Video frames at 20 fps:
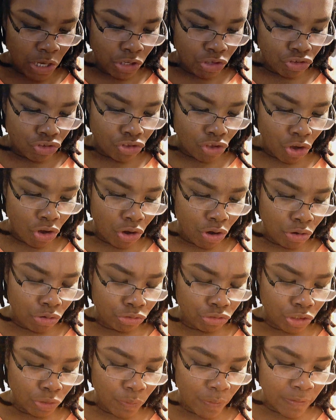So
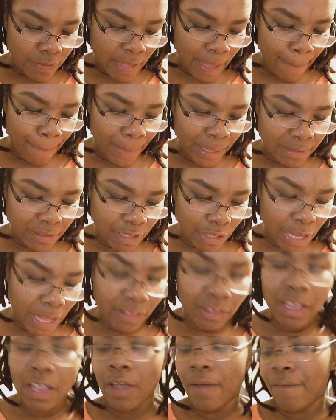she was like, basically you
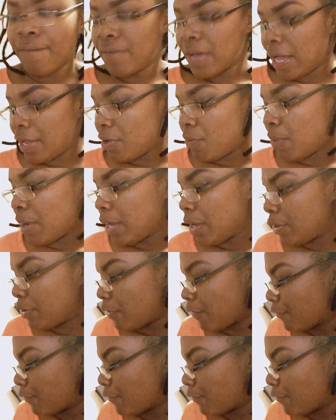have to evaluate your